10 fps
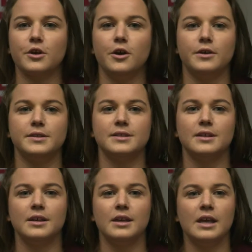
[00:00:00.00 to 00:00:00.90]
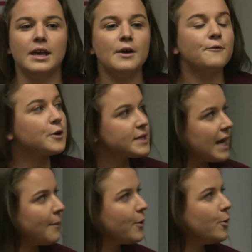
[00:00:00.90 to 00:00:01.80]
occurs. For
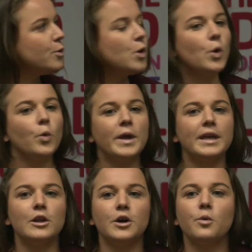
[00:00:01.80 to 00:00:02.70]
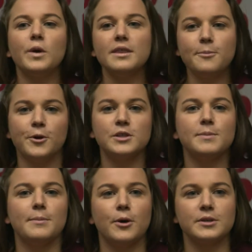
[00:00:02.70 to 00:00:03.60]
example, we can look at where the birds
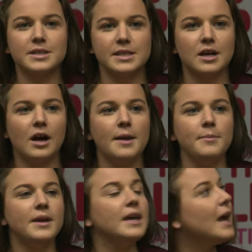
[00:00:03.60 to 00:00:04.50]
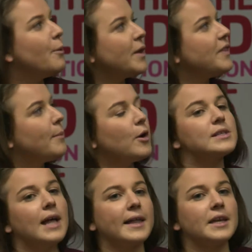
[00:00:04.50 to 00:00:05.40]
spend most of their time and when they're
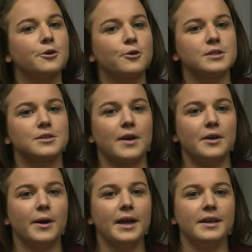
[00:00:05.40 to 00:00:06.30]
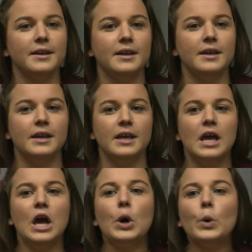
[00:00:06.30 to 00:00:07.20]
most likely to cross the runway.
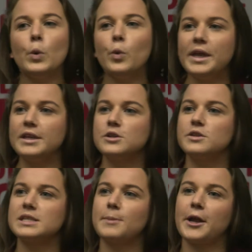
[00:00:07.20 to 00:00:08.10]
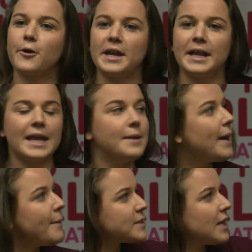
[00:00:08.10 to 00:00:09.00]
We can do this by creating heat
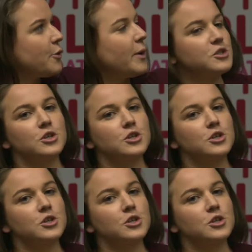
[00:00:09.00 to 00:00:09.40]
maps like the one